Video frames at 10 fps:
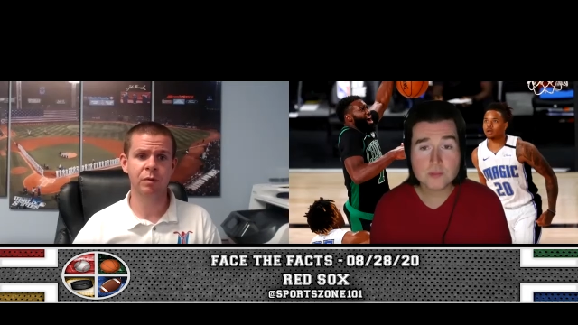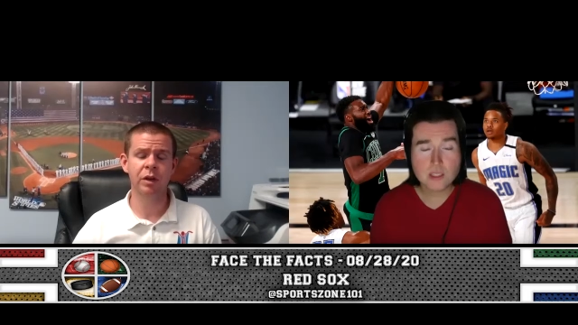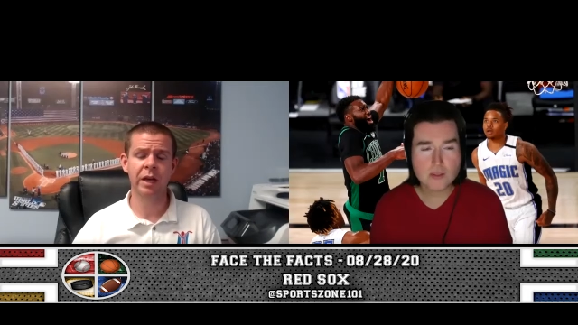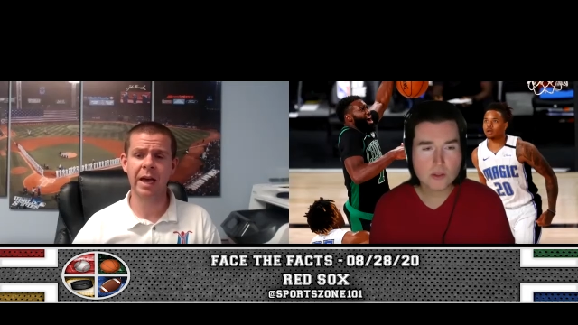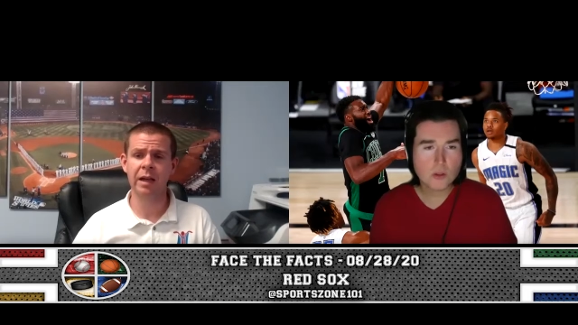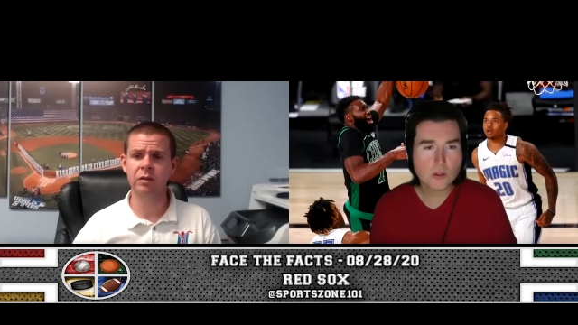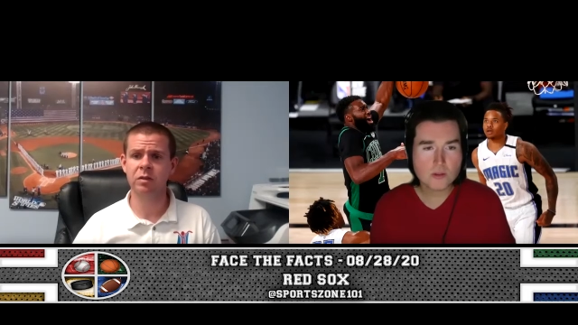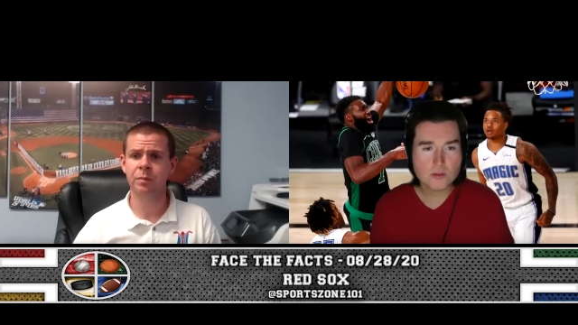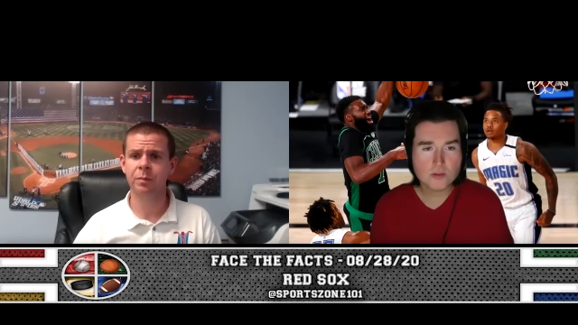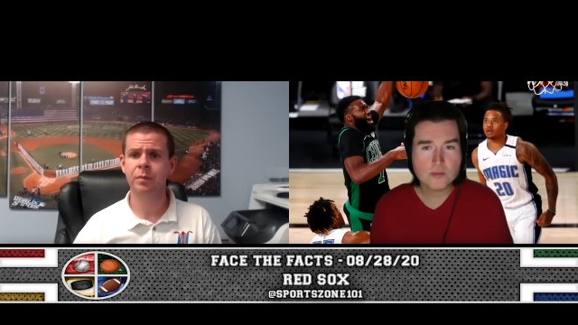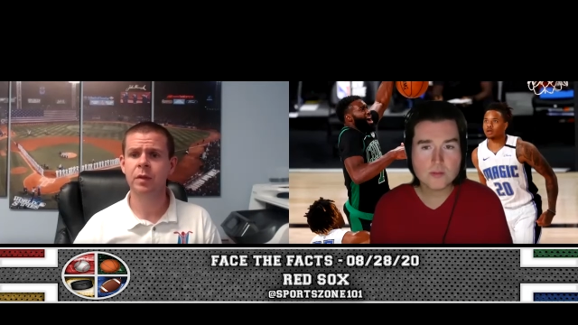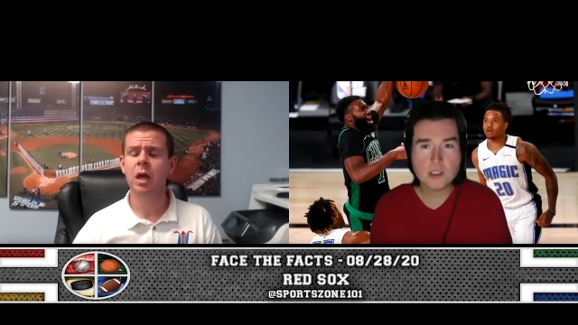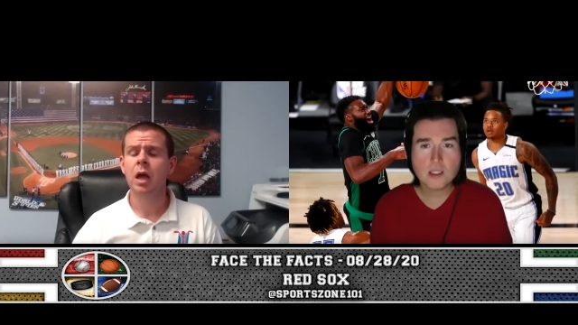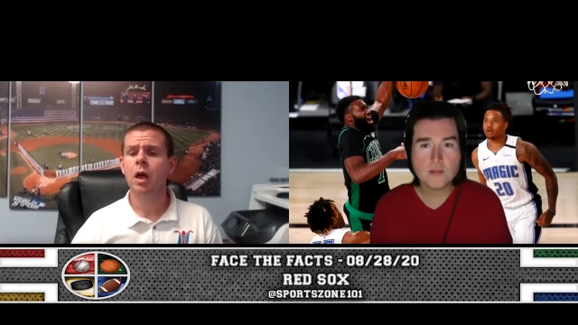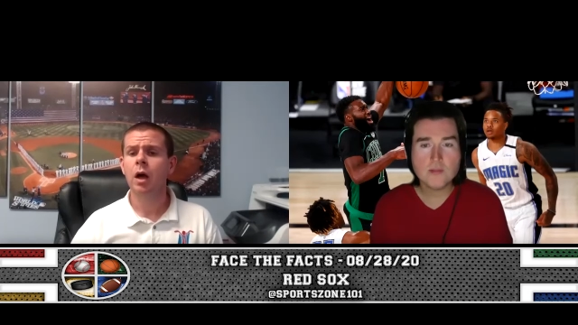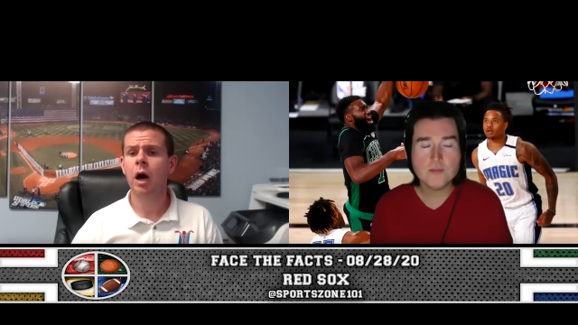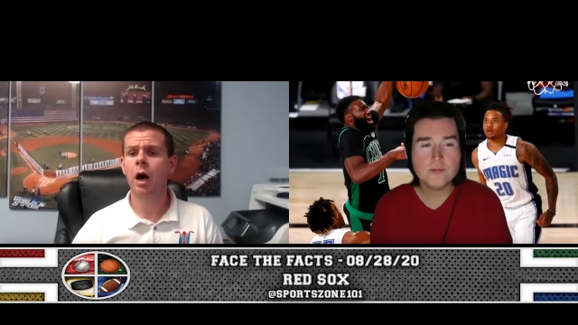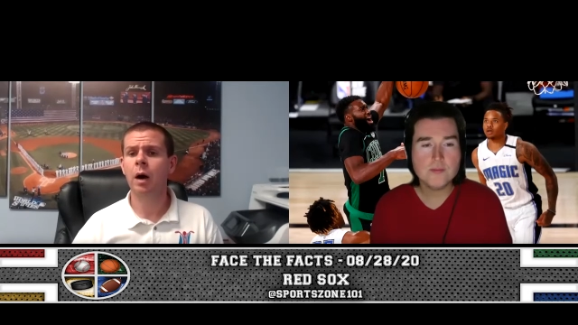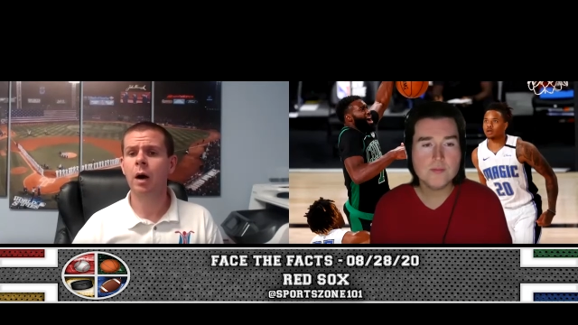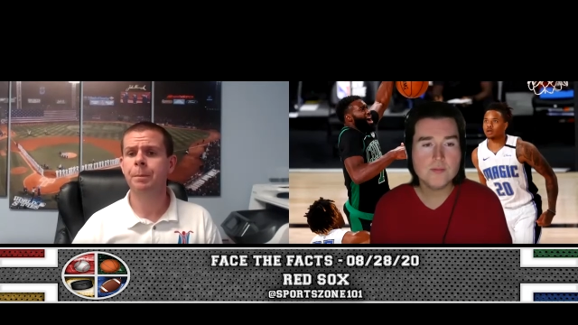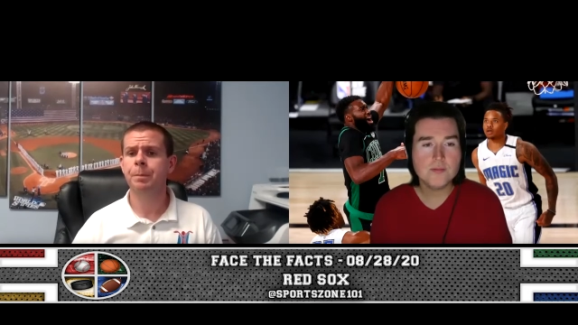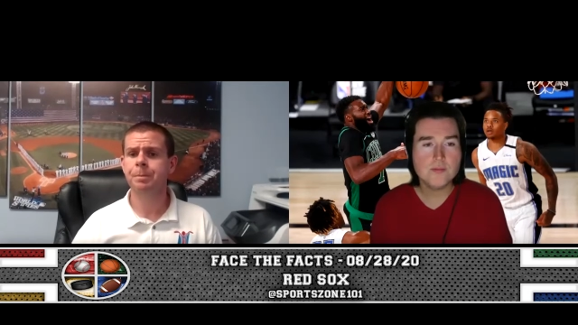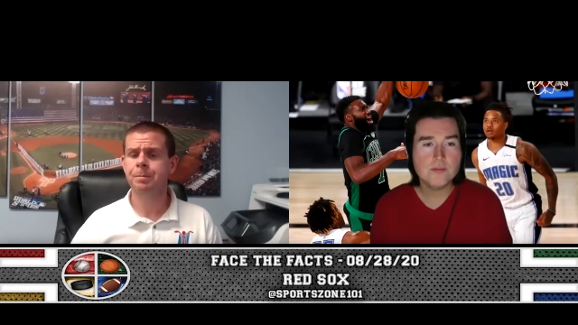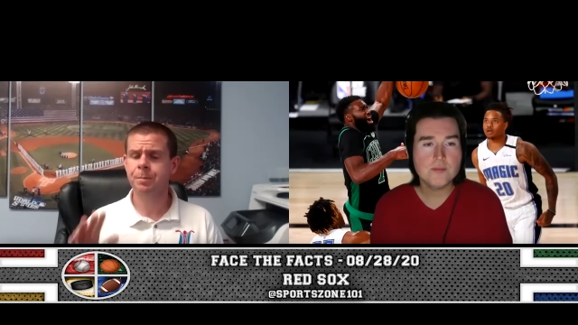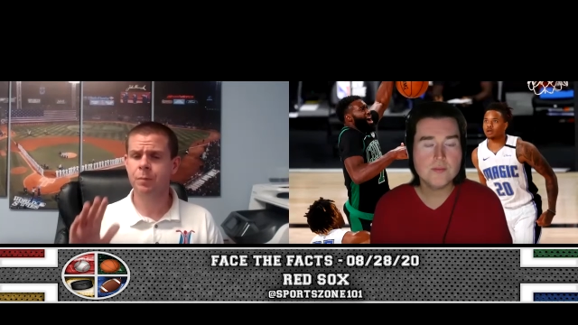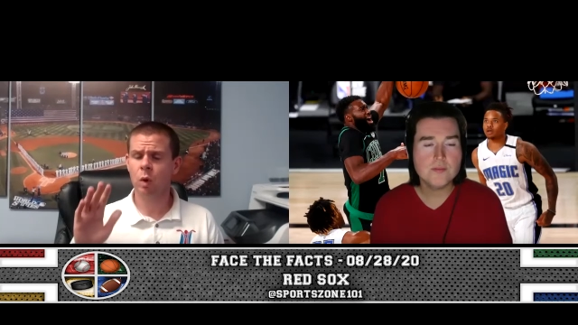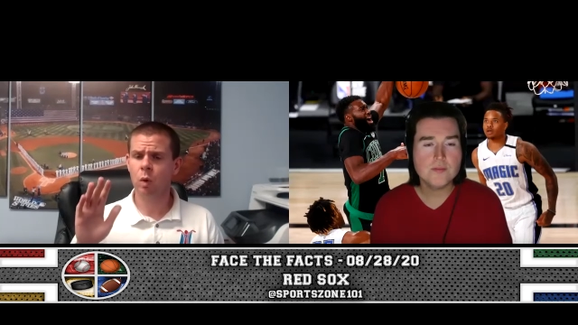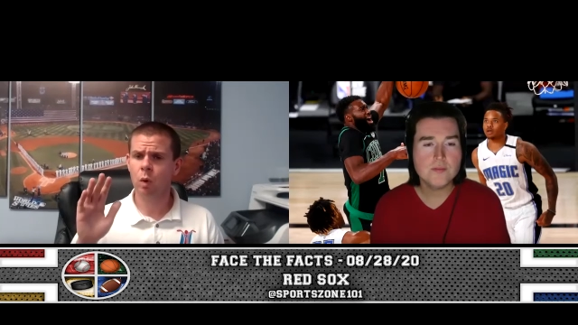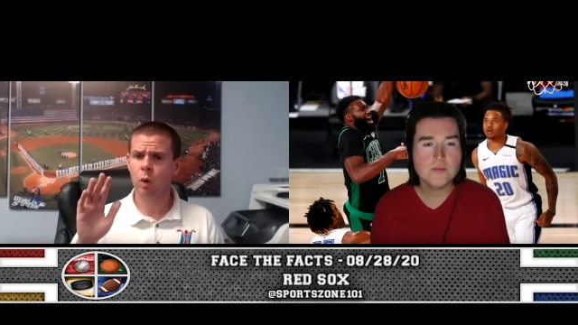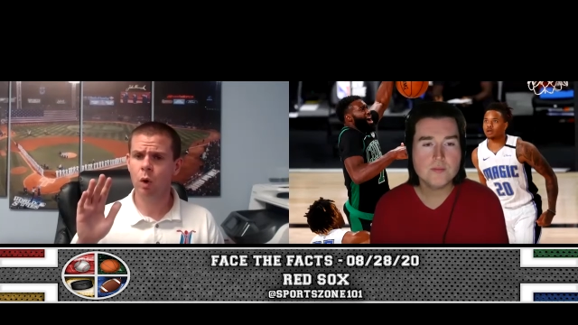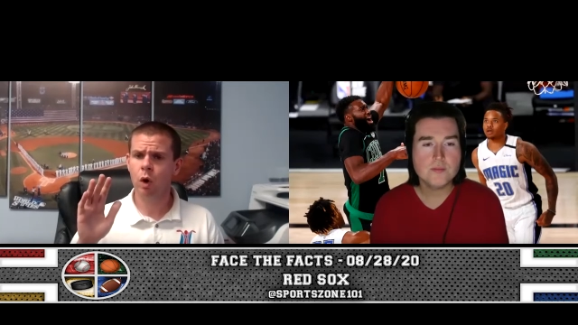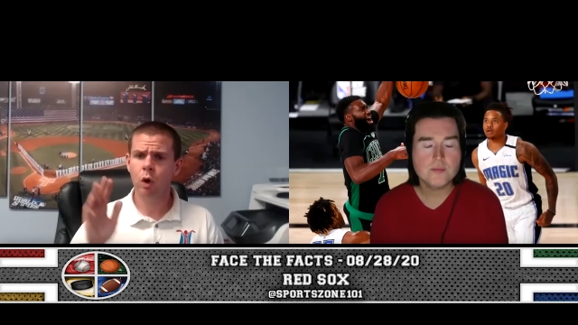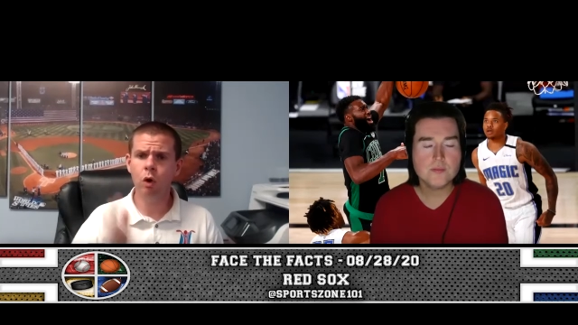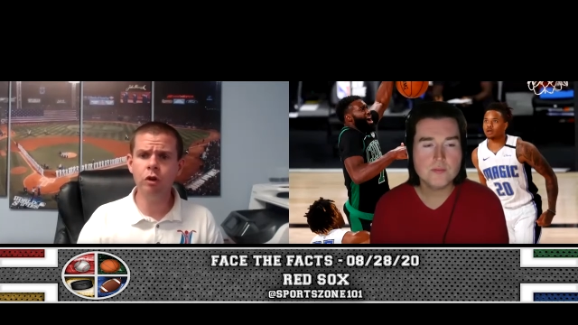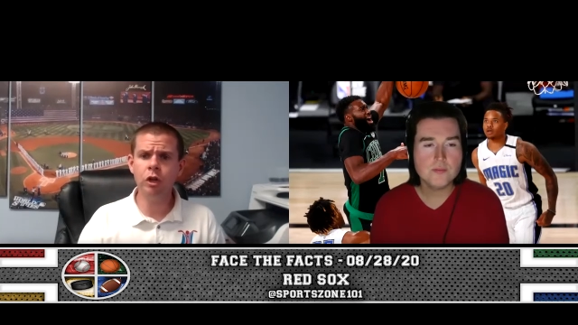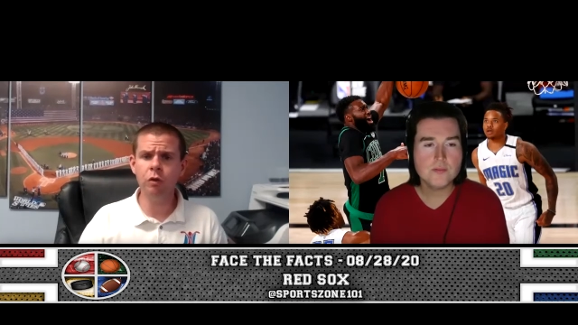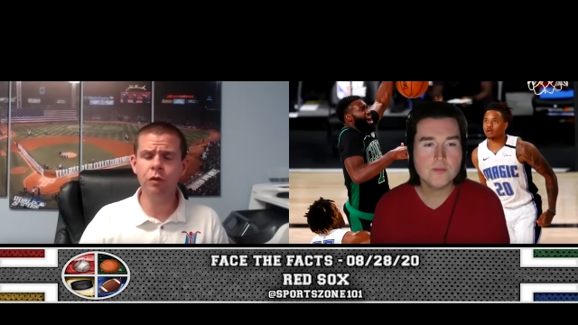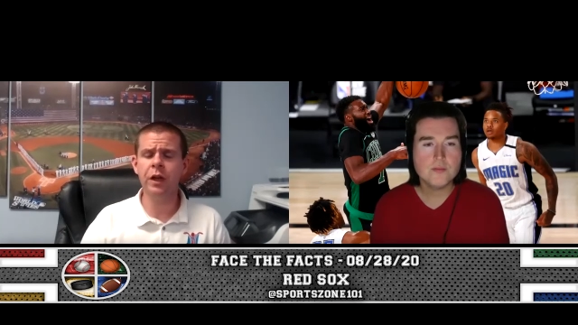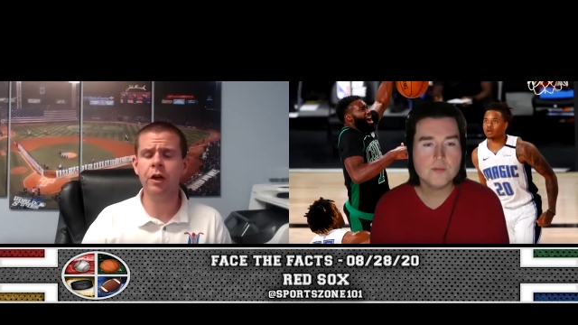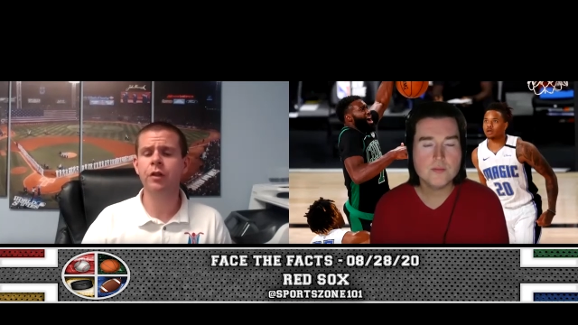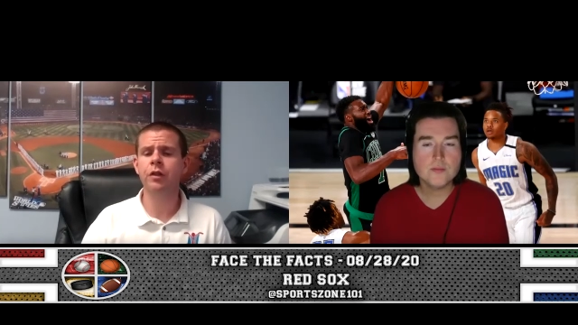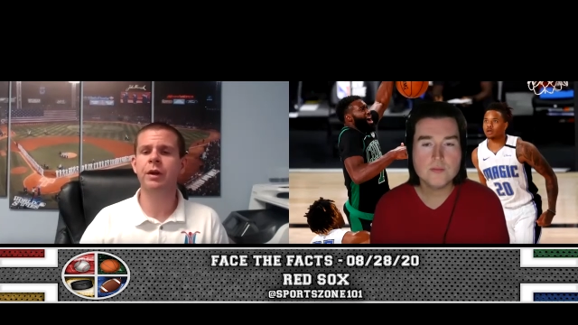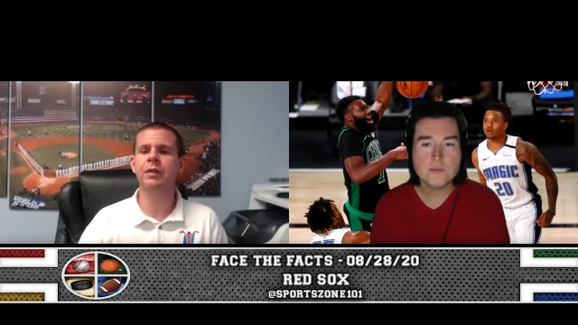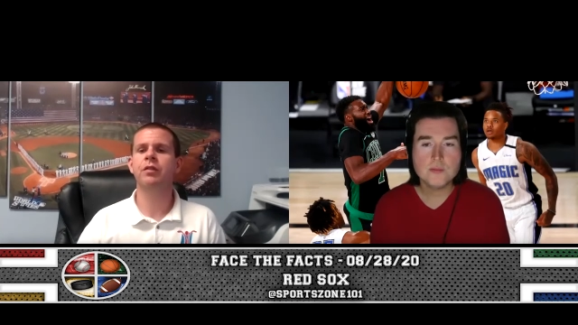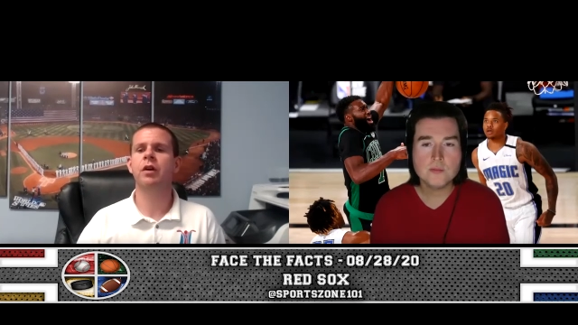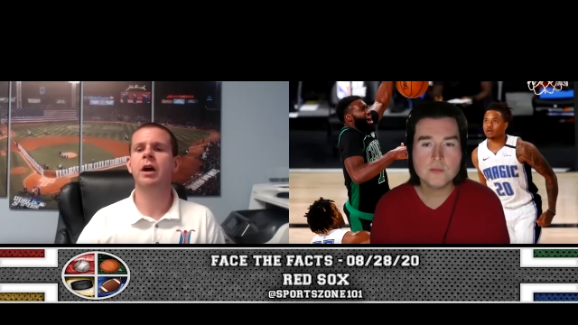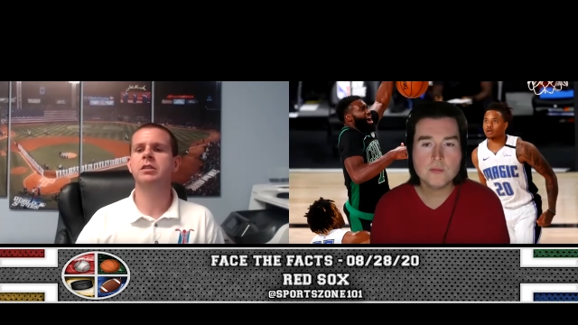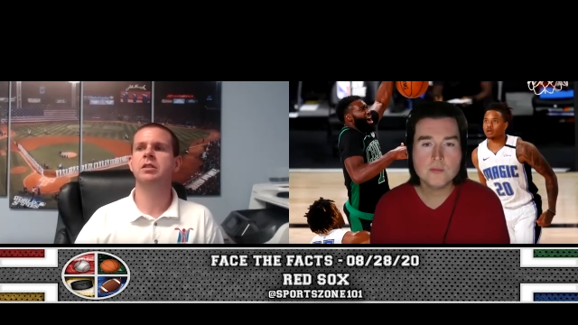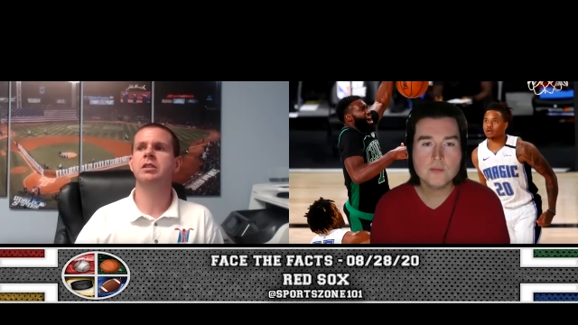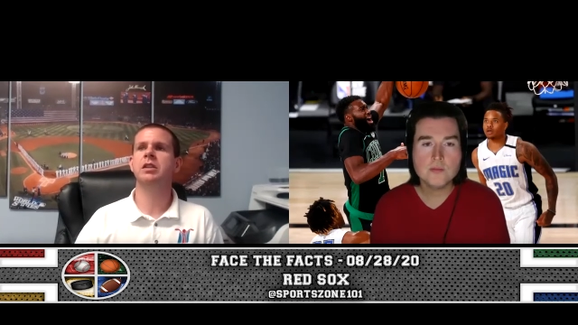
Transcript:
Speaker 1: It yeah, really cool. has. Yeah. Um, who do you think on the Red Sox is